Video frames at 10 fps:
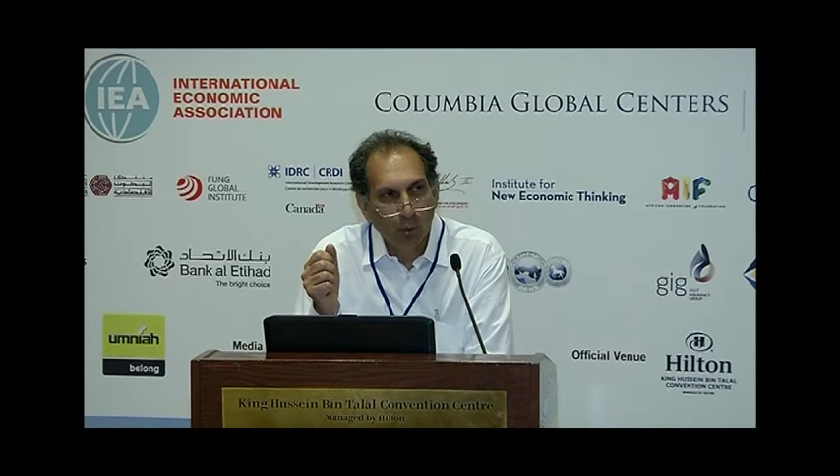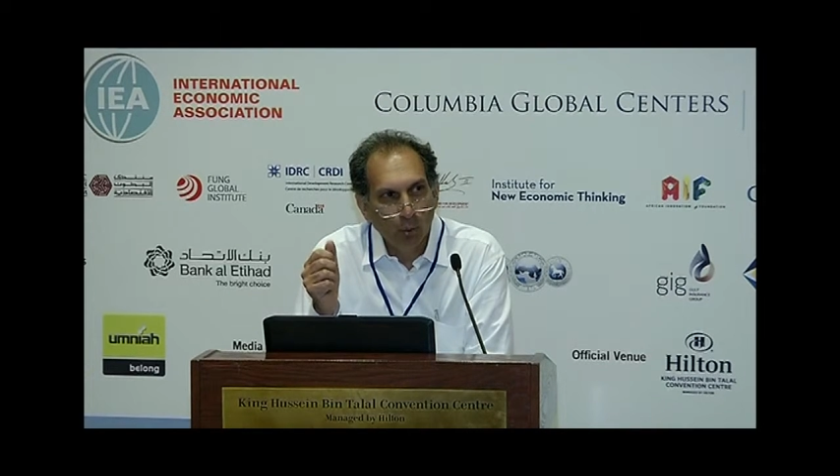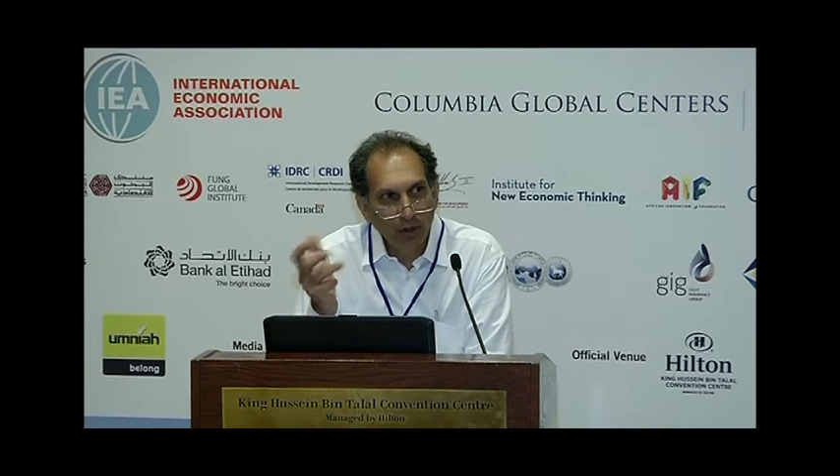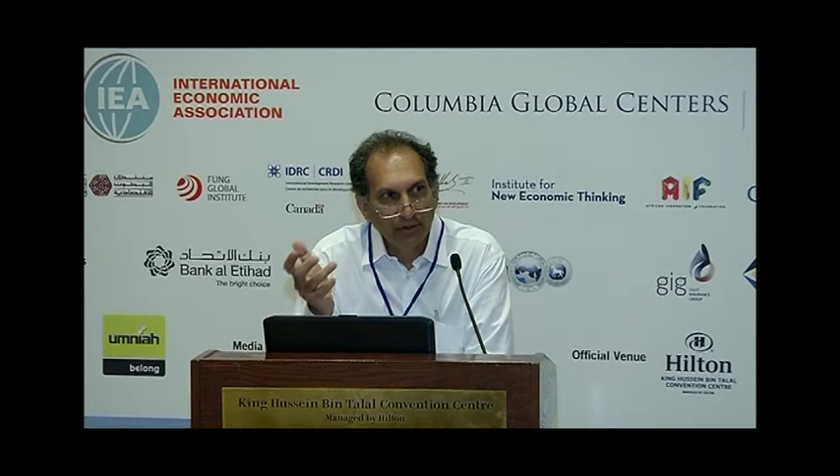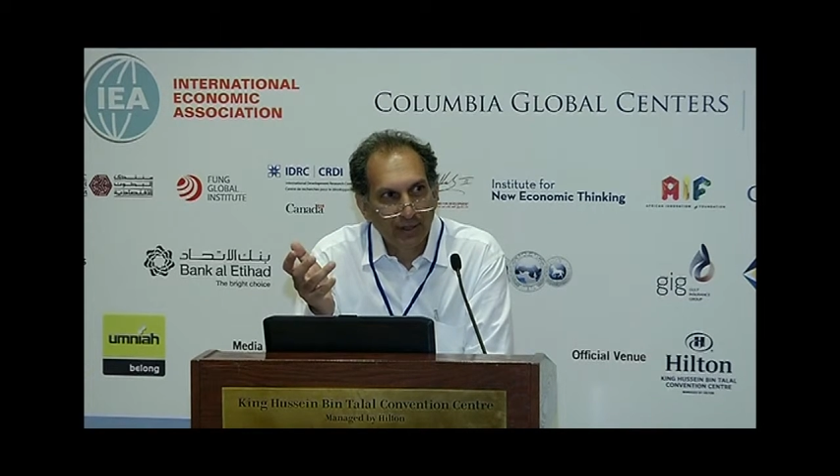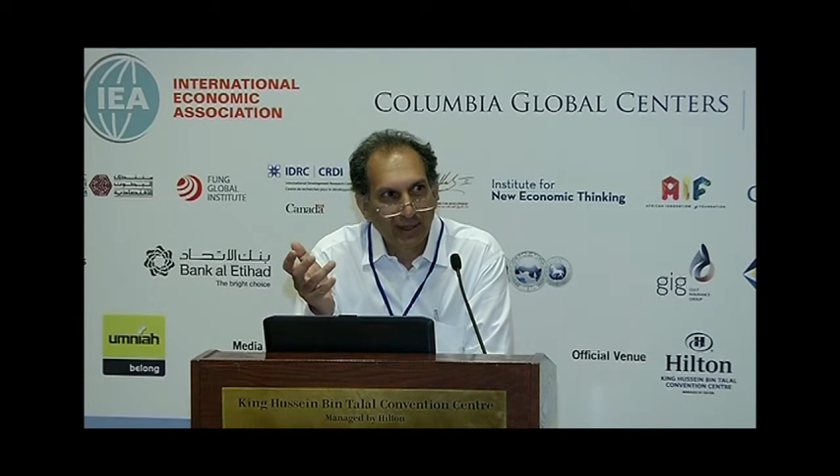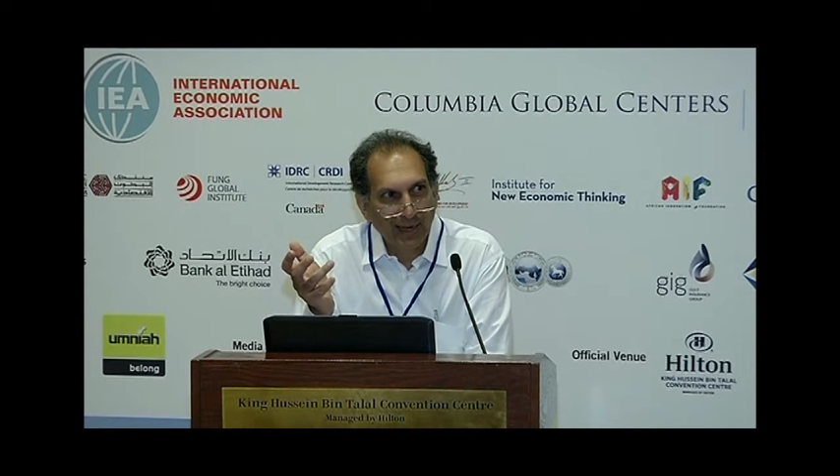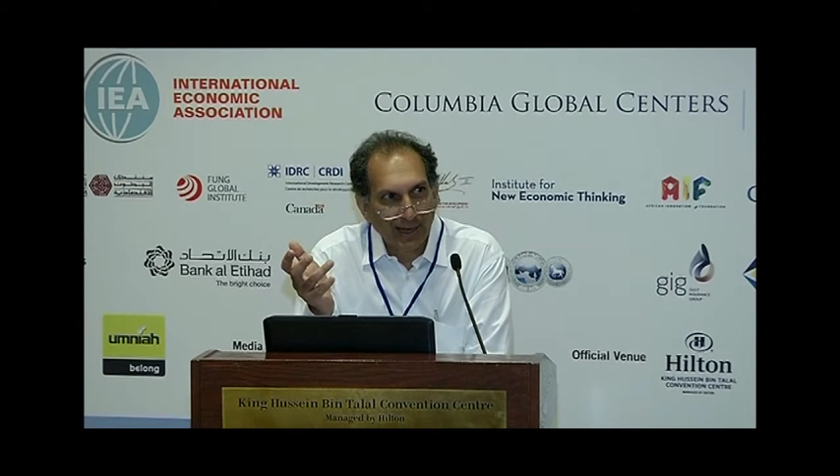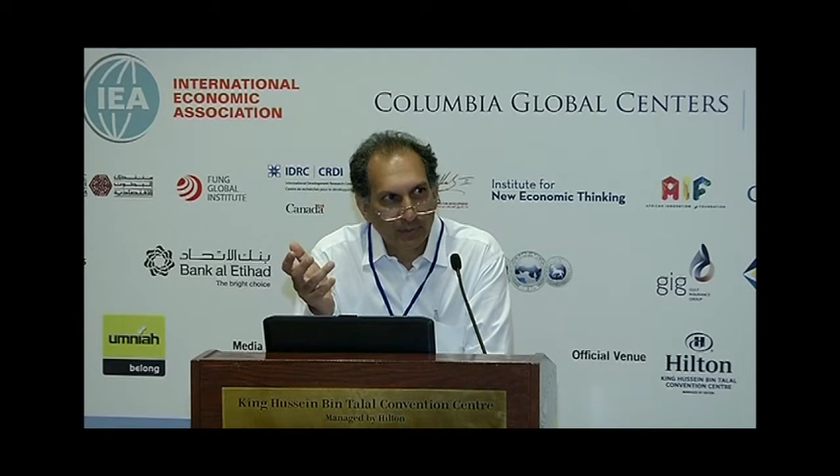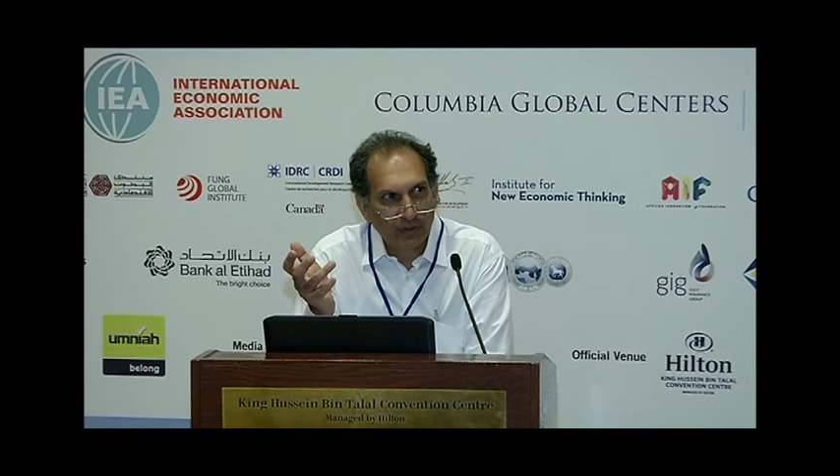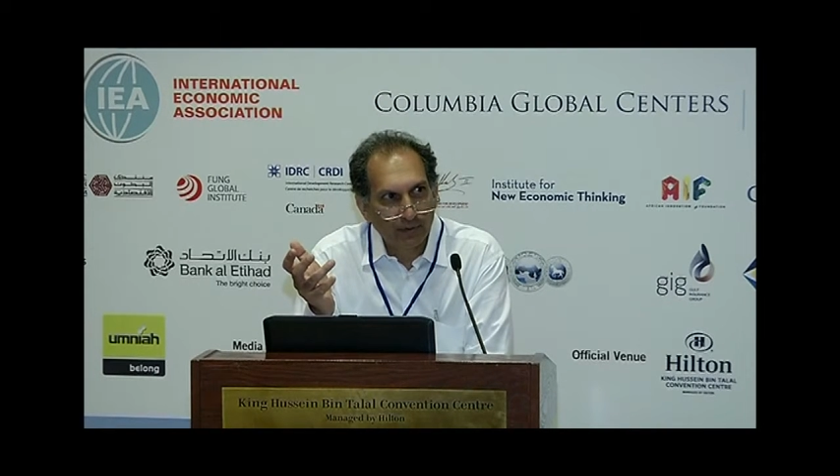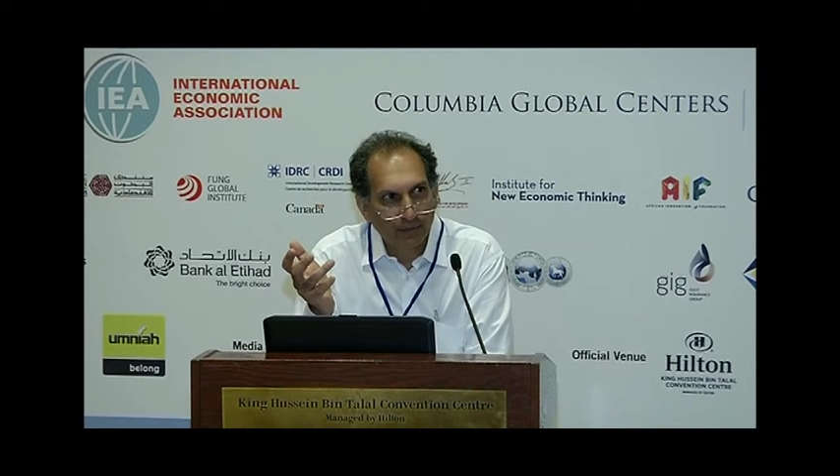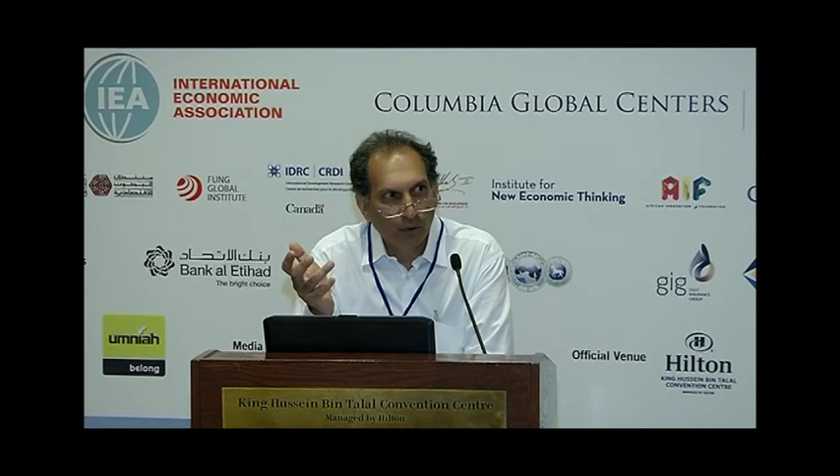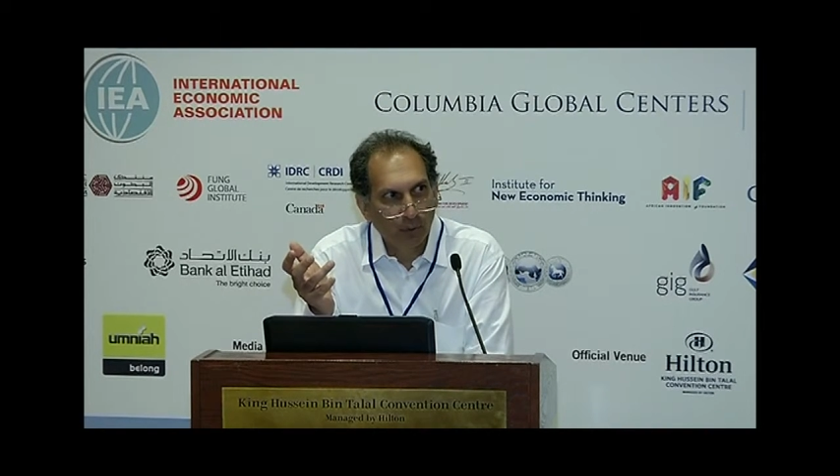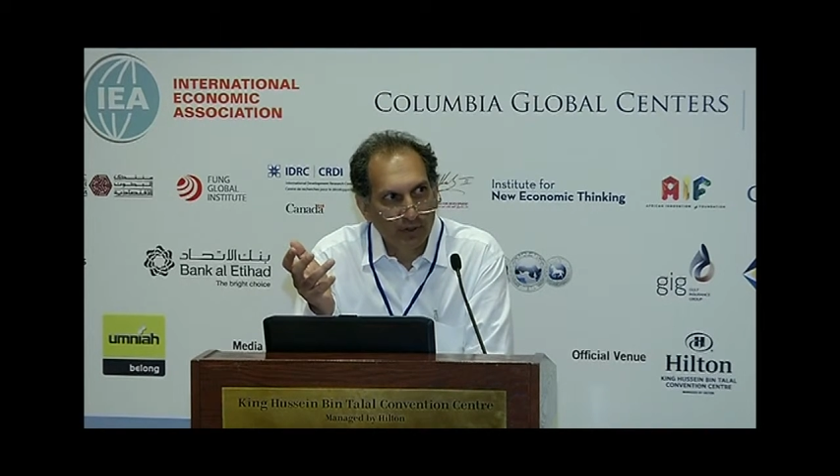With the collapse of the
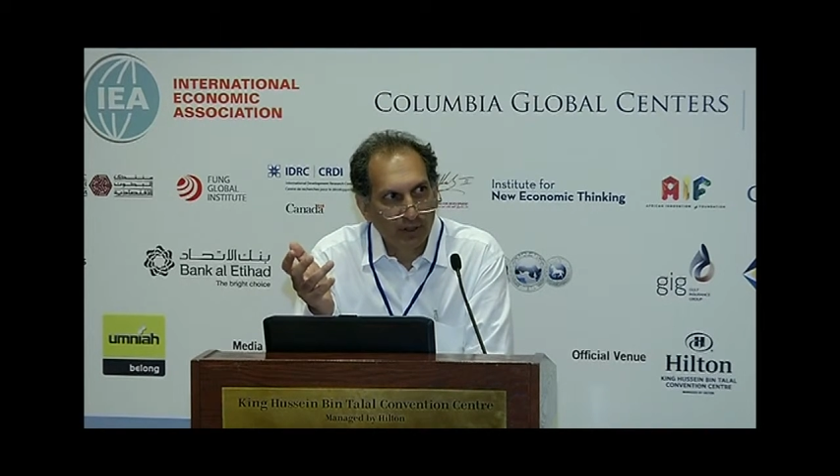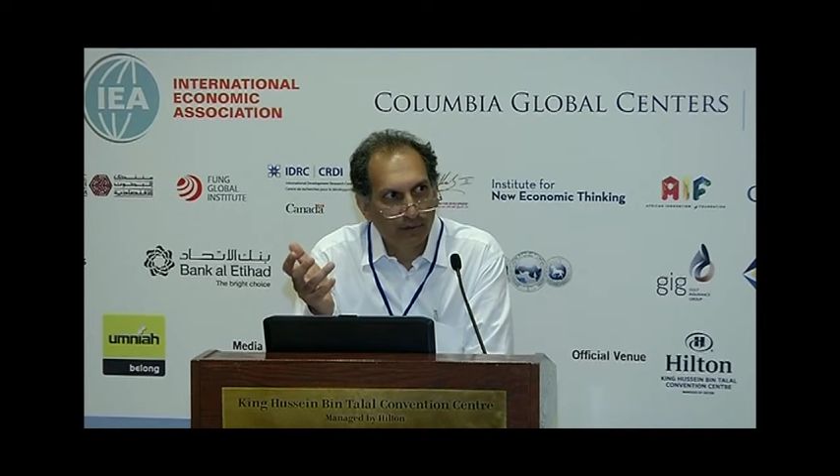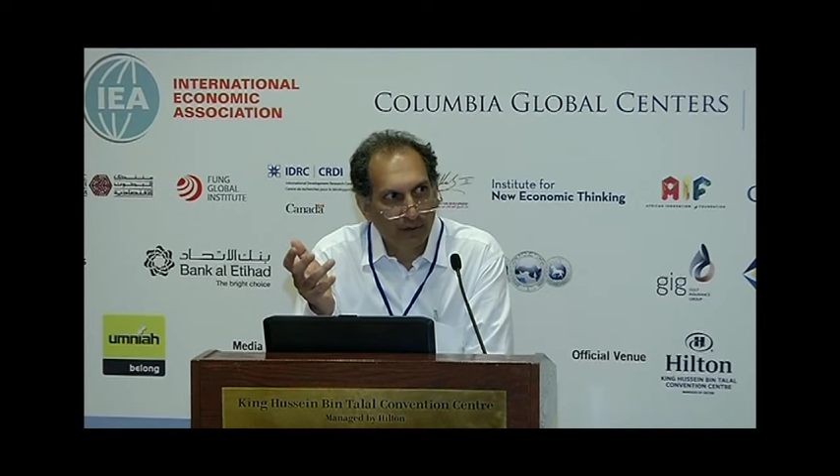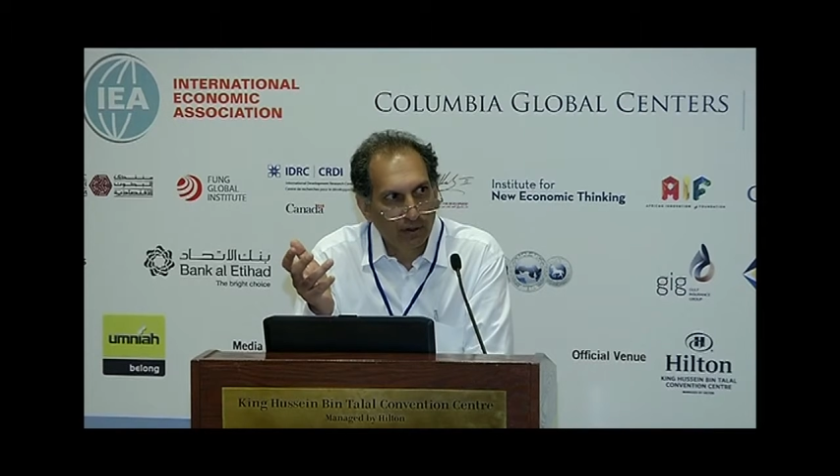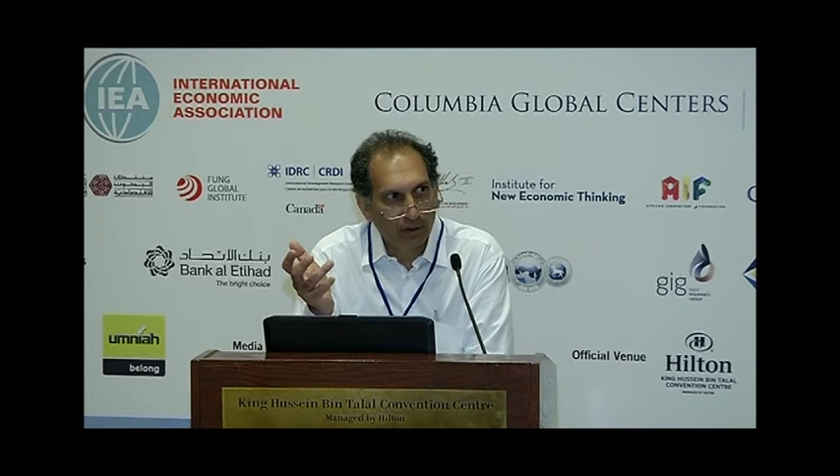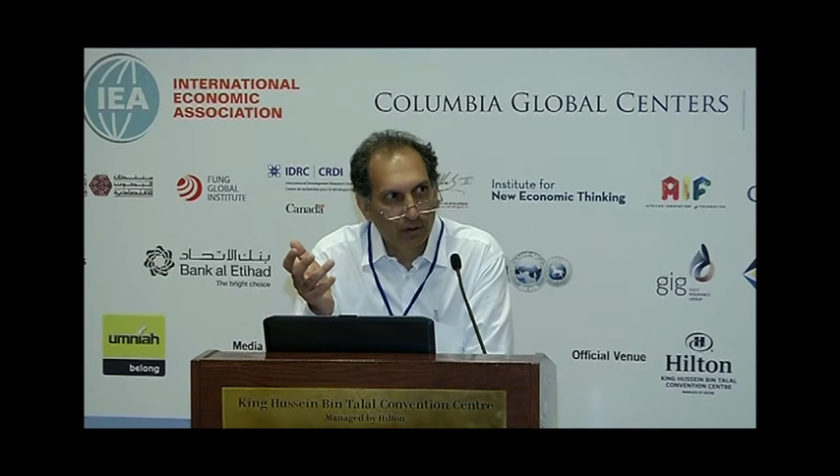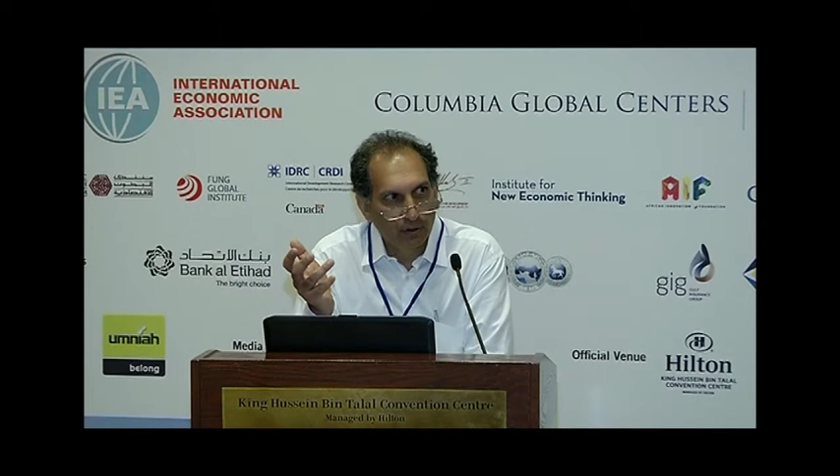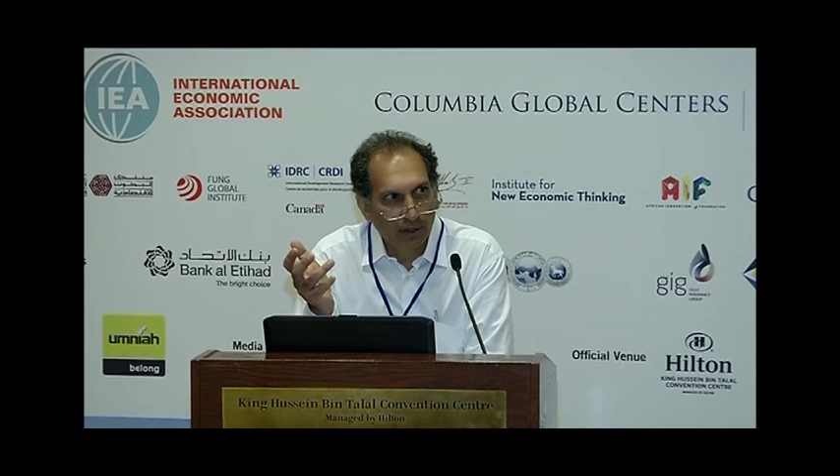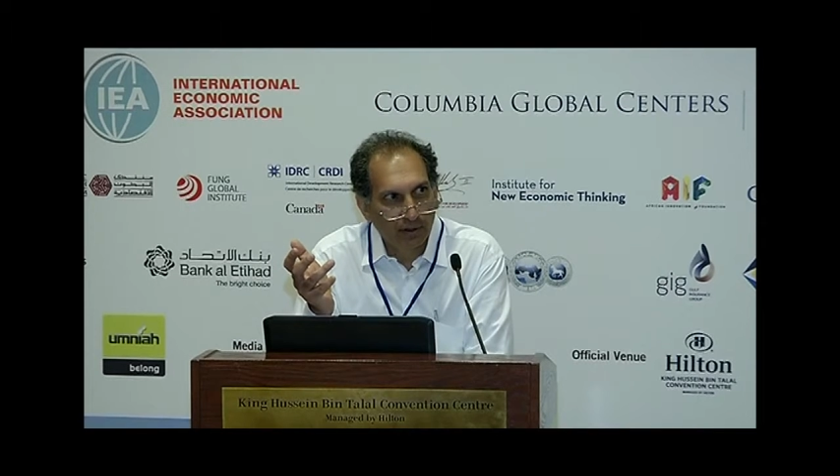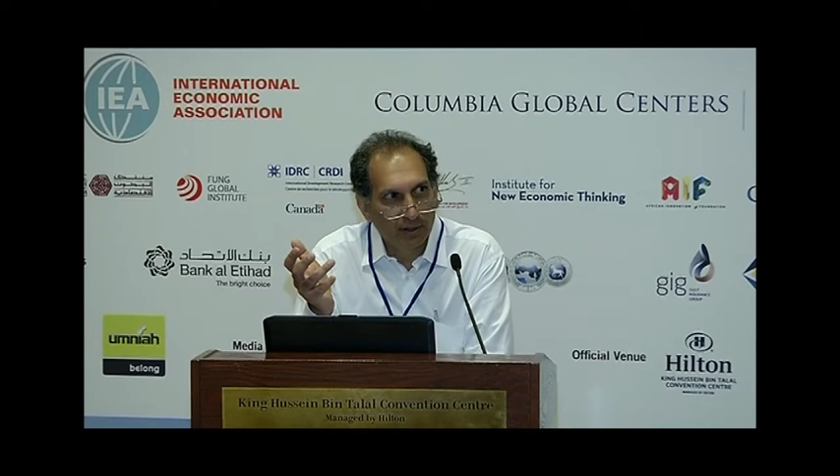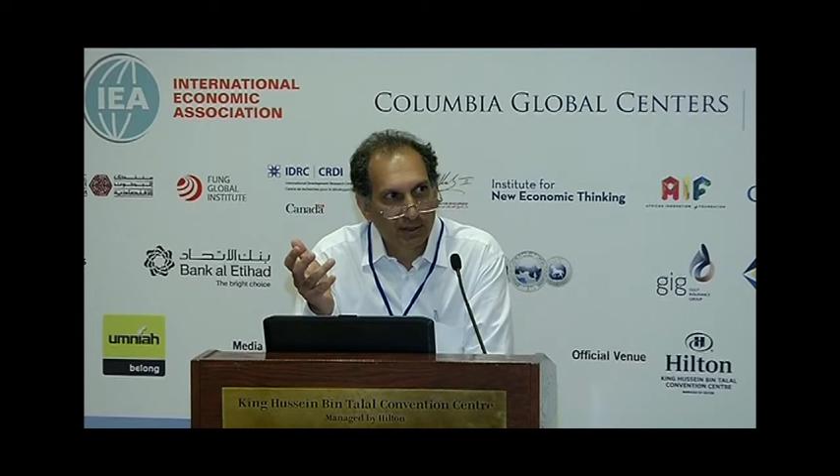former Soviet Union,